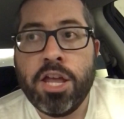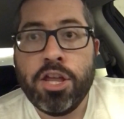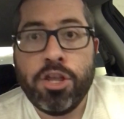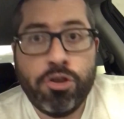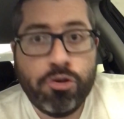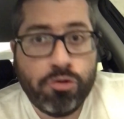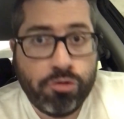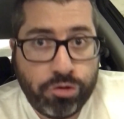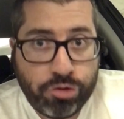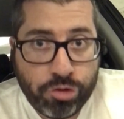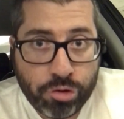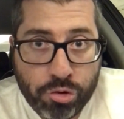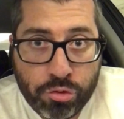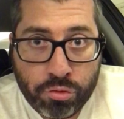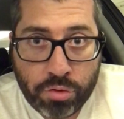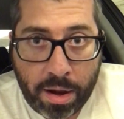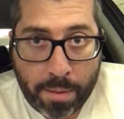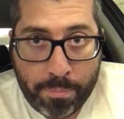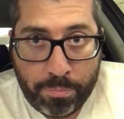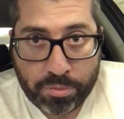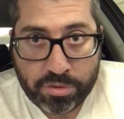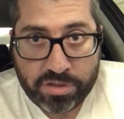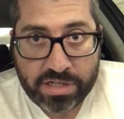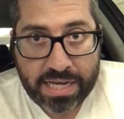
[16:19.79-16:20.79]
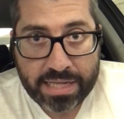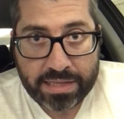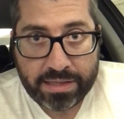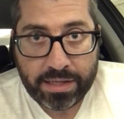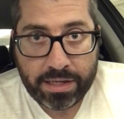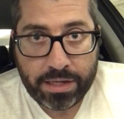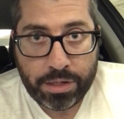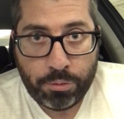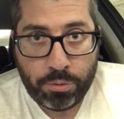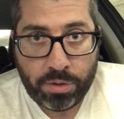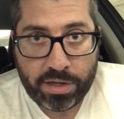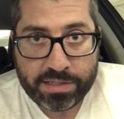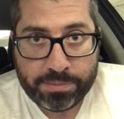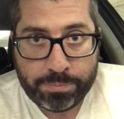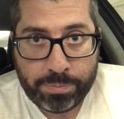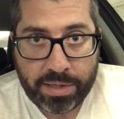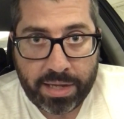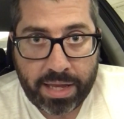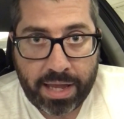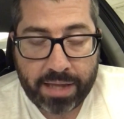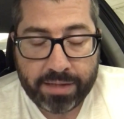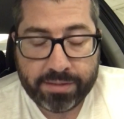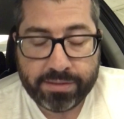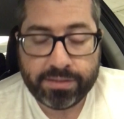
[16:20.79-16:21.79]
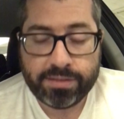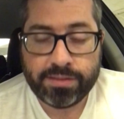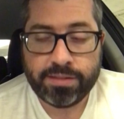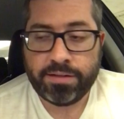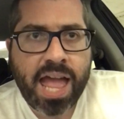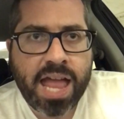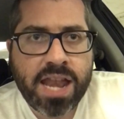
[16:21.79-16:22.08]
You do represent the USPS.